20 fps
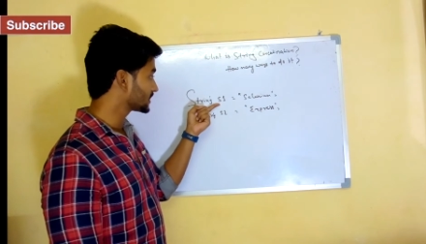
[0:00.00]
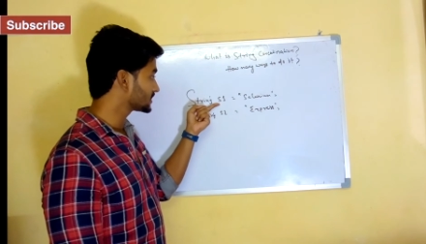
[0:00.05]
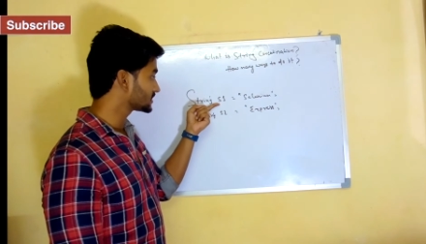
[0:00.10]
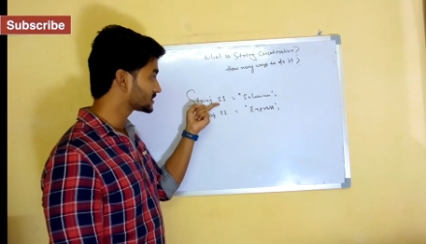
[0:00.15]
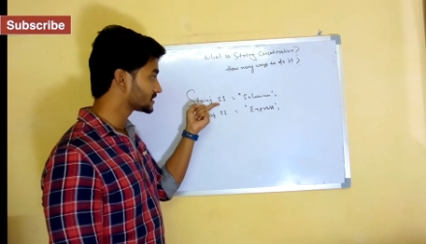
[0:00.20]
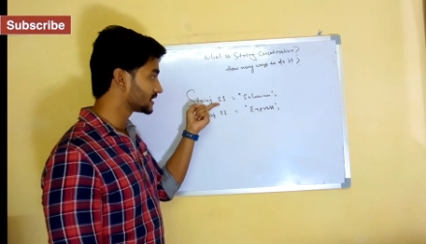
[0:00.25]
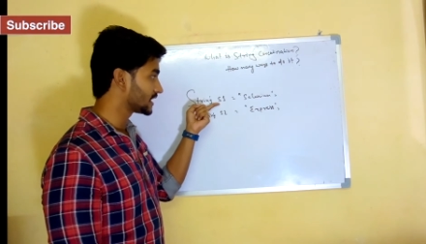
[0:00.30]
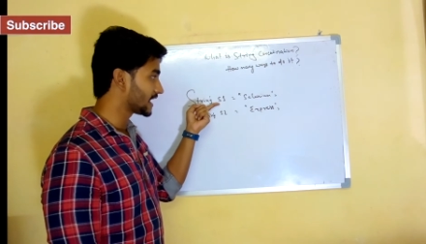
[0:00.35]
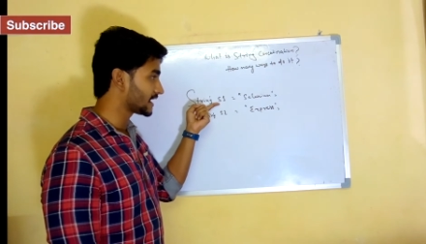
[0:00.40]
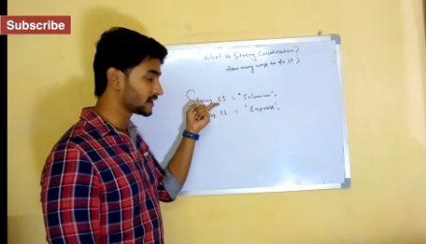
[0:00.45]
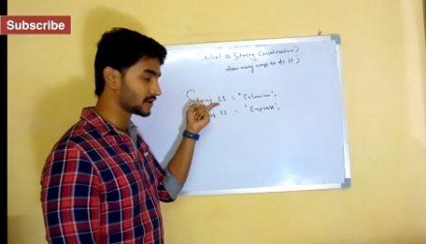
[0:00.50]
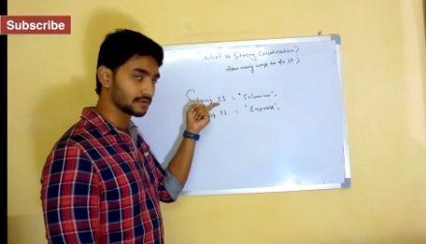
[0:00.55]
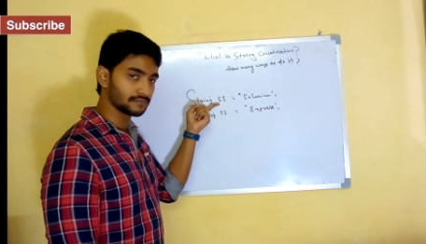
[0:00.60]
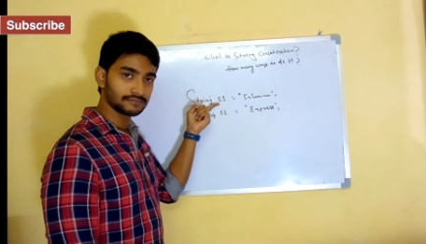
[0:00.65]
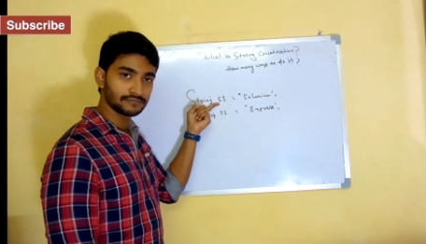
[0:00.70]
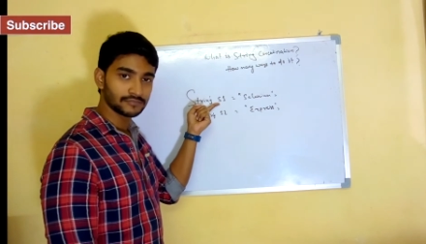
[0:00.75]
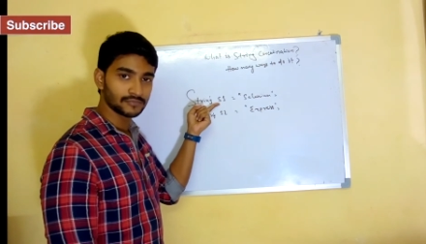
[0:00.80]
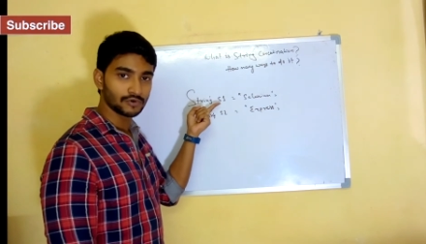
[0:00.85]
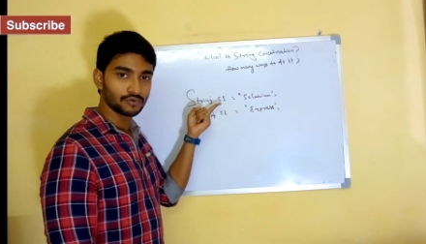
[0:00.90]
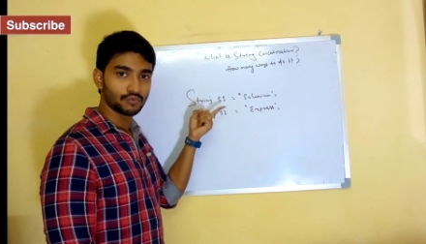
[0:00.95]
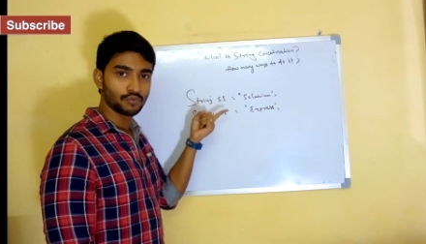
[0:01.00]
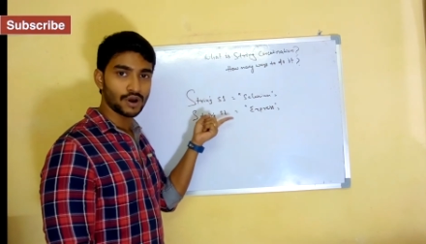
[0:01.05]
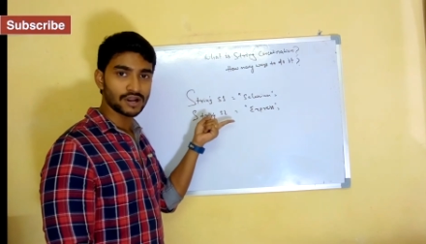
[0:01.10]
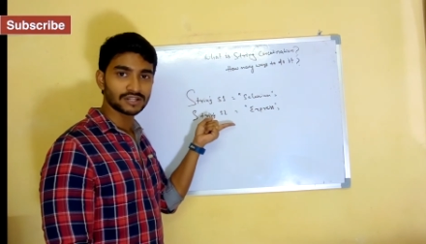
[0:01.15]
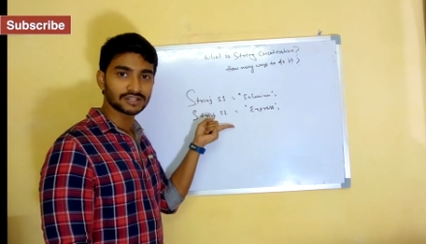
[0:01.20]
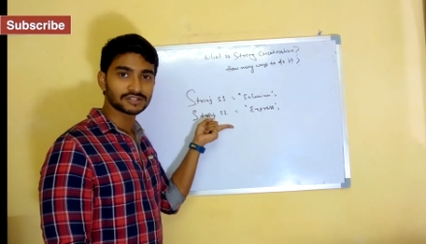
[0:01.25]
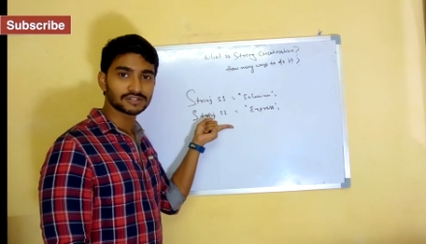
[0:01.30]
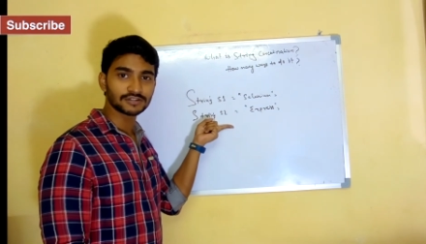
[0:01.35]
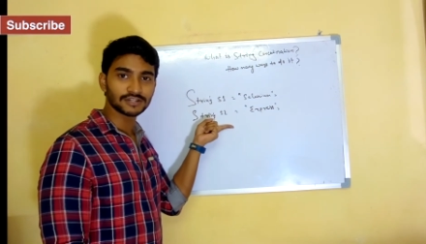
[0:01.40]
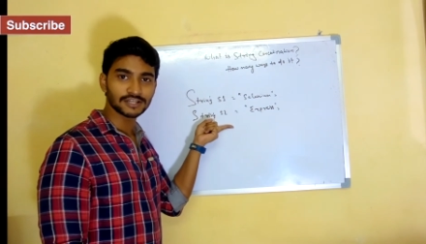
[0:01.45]
string is selenium
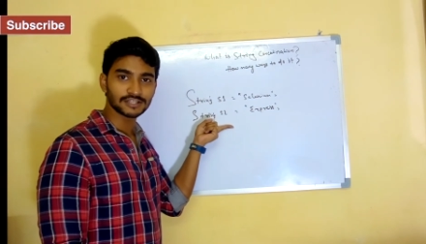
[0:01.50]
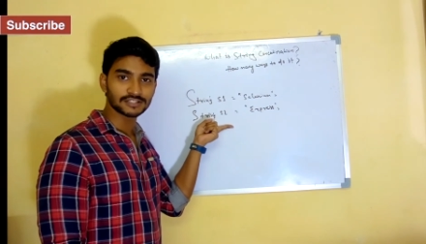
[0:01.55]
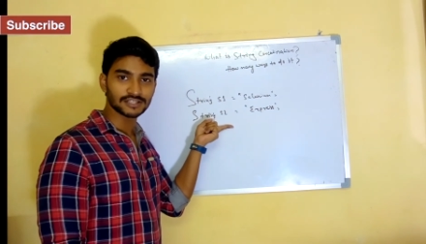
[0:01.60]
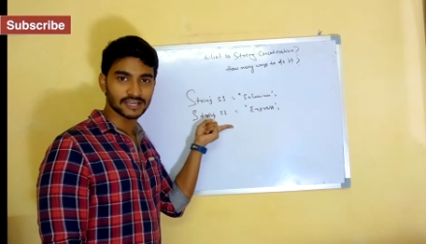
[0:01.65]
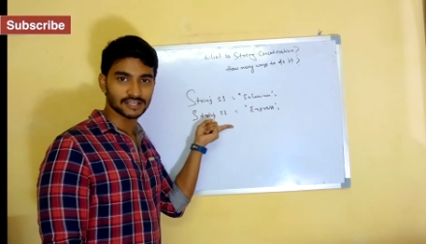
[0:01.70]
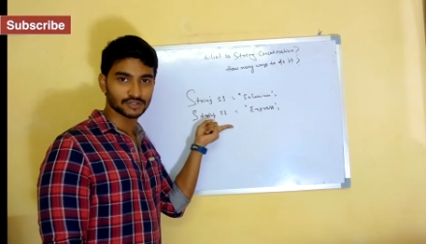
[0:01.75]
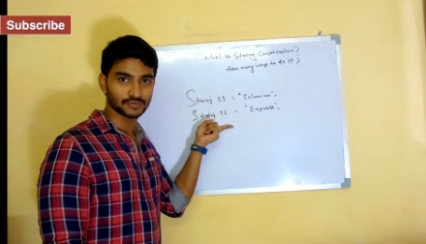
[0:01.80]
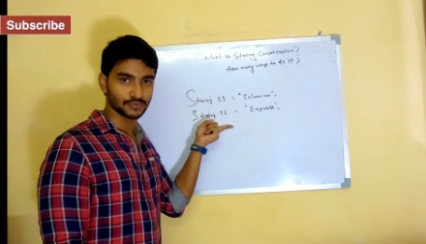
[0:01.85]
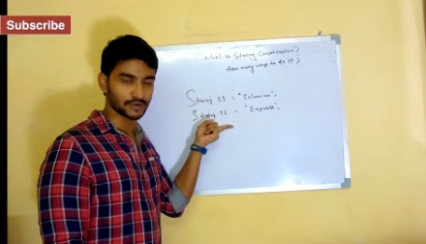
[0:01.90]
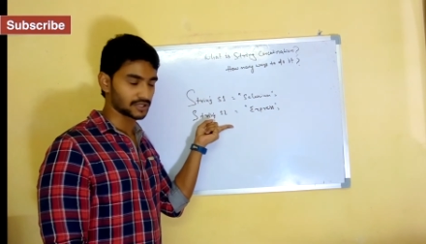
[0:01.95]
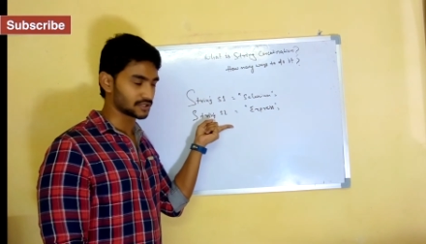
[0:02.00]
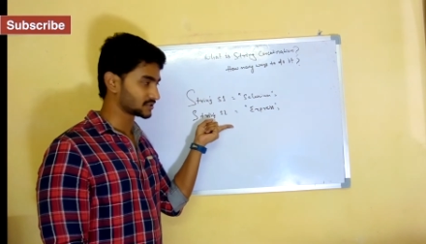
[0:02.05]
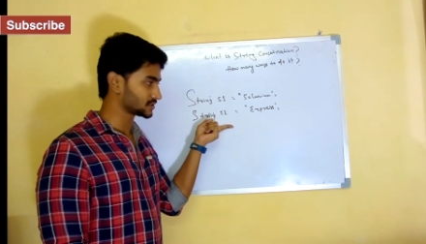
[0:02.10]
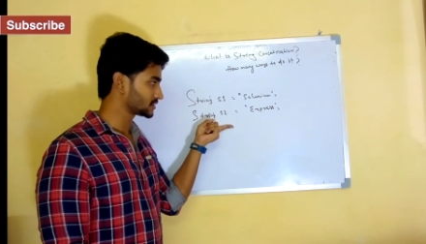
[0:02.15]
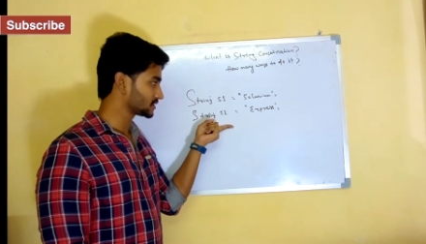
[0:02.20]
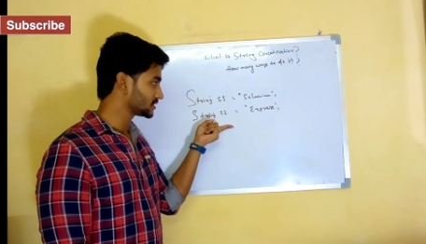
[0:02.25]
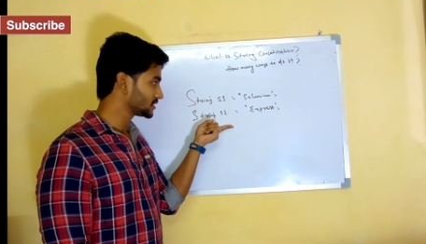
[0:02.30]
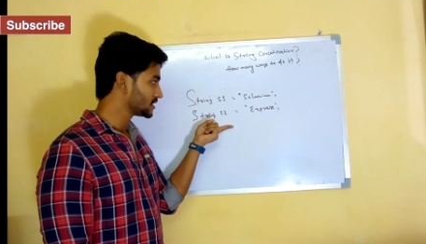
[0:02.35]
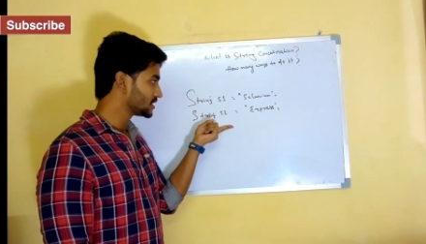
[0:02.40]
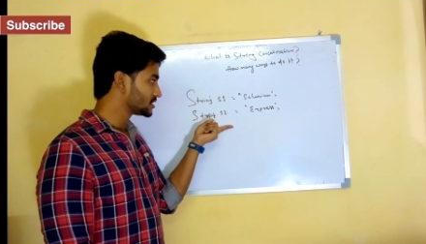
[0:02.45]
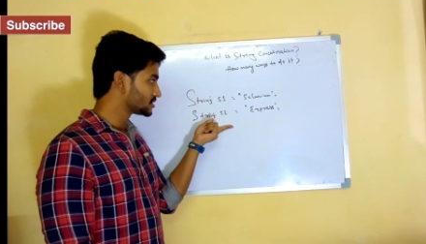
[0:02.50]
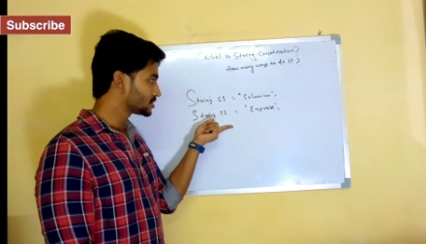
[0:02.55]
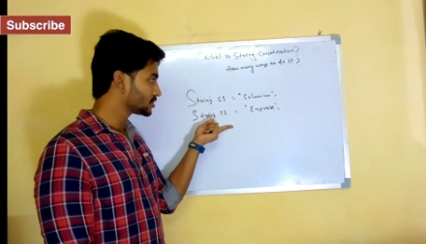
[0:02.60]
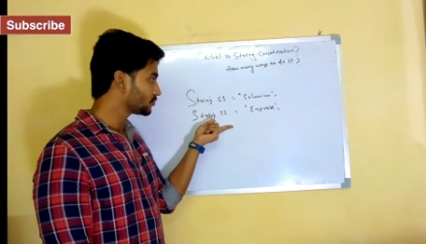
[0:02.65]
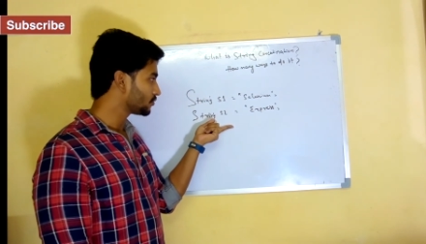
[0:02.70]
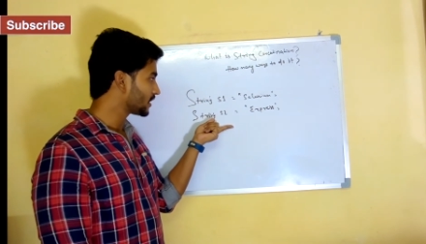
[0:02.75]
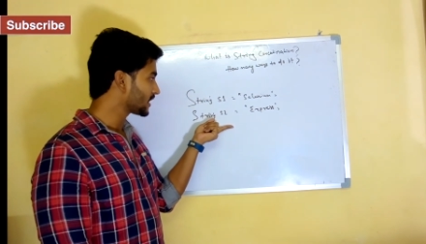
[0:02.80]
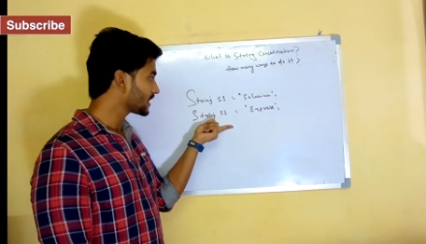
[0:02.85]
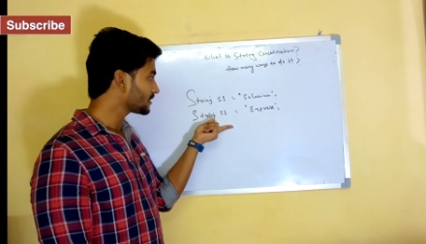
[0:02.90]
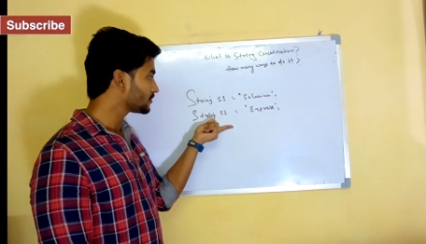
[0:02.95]
one string is express
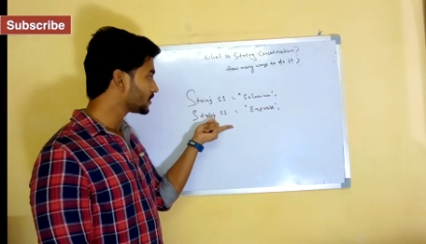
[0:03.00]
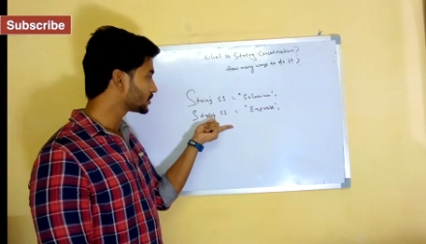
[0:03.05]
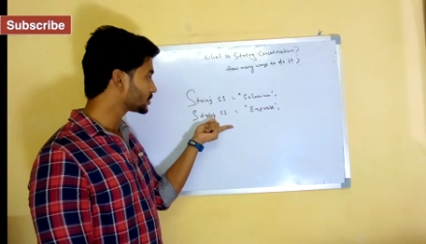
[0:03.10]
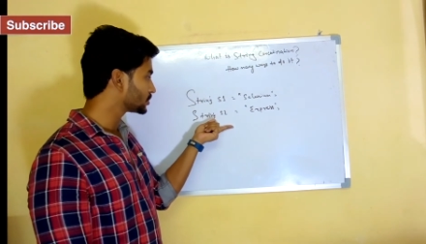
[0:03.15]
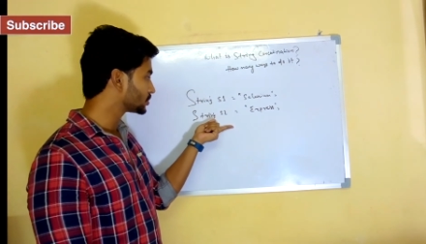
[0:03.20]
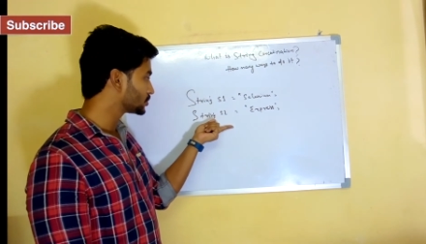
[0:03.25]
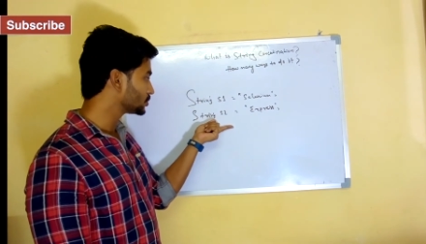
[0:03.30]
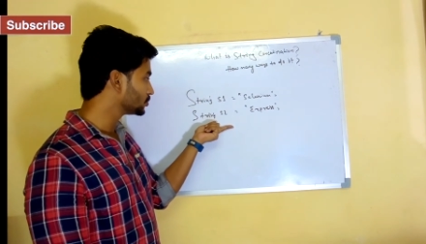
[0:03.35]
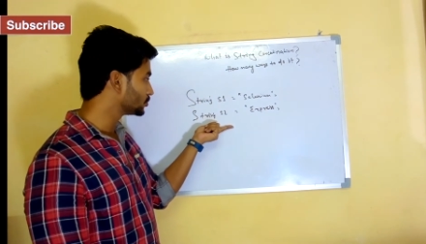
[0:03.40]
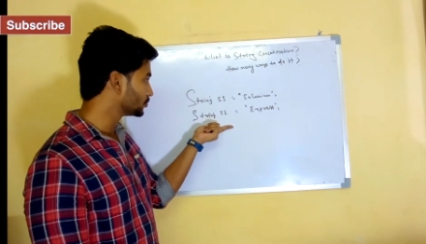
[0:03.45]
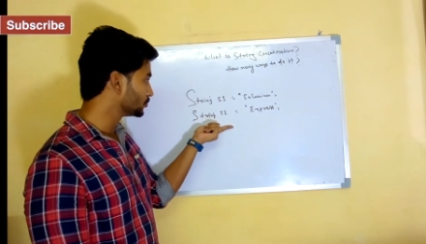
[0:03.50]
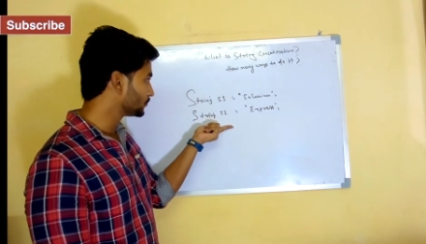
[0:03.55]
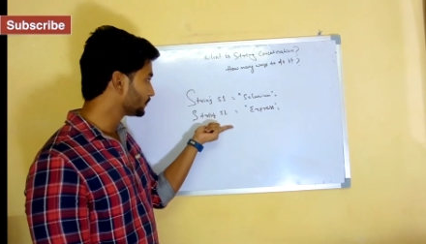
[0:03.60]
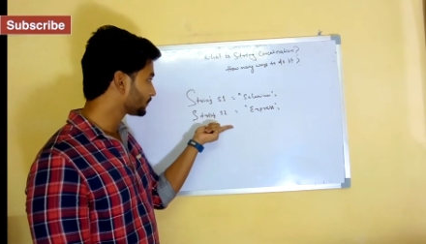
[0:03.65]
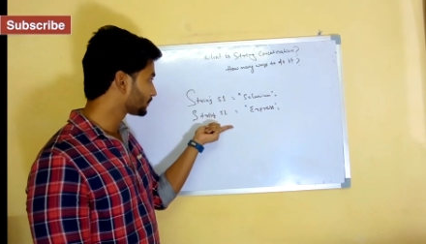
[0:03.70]
so what i want to do